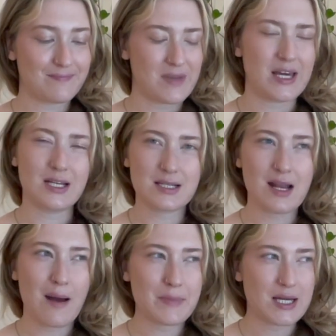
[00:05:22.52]
And it's
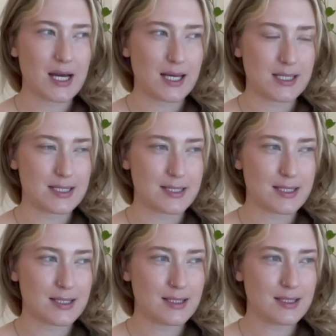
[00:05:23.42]
not
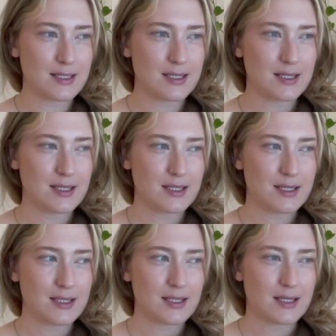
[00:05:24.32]
because
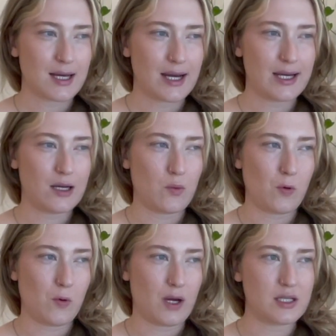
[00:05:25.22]
I didn't
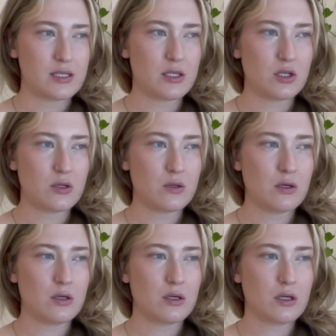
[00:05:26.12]
want to.
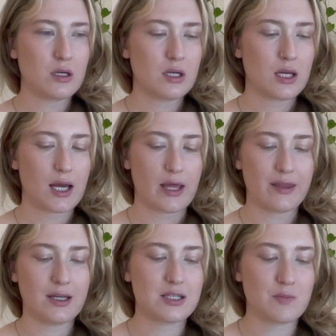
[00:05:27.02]
I
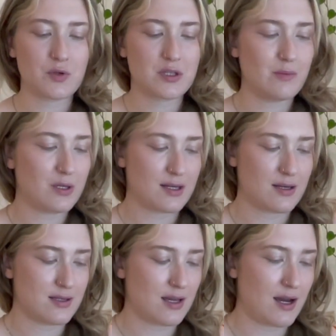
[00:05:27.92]
think it's mostly
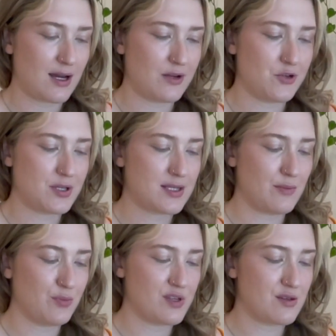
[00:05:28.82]
because I just
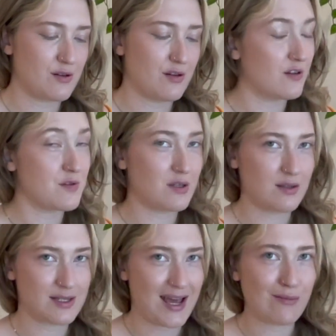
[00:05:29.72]
simply started using the
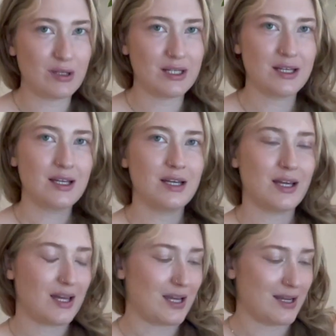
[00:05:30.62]
tablet
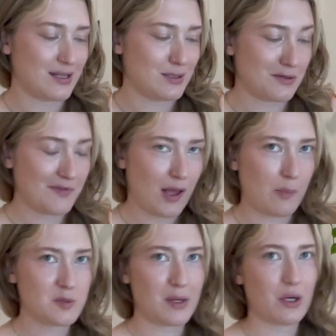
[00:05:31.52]
and
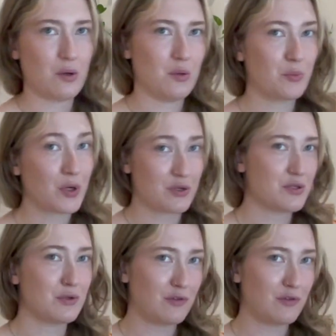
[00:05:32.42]
developed my own personal